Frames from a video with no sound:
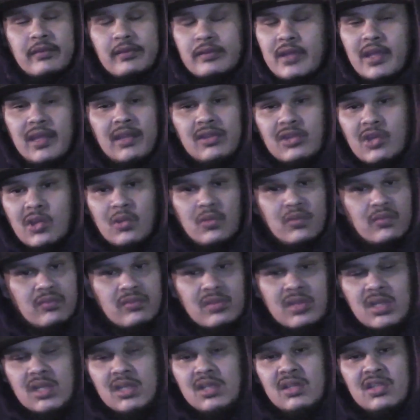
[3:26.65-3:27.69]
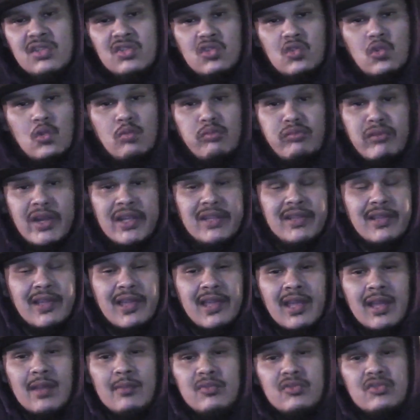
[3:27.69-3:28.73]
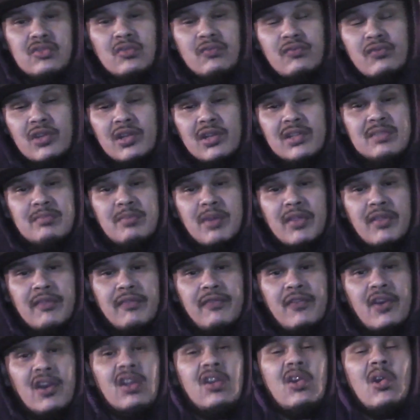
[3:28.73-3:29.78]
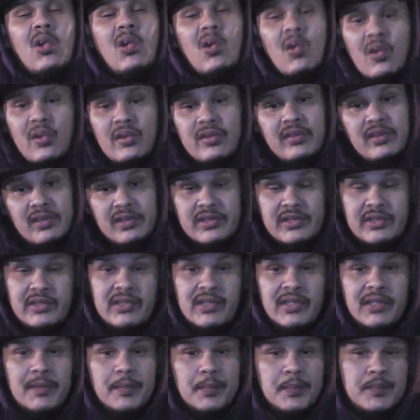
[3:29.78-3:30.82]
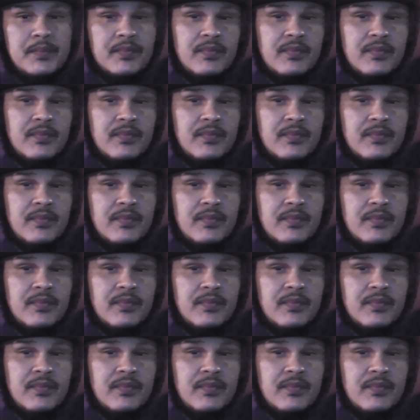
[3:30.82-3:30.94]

They don't. This dude Brandon Campbell's the realest motherfucker on this shit.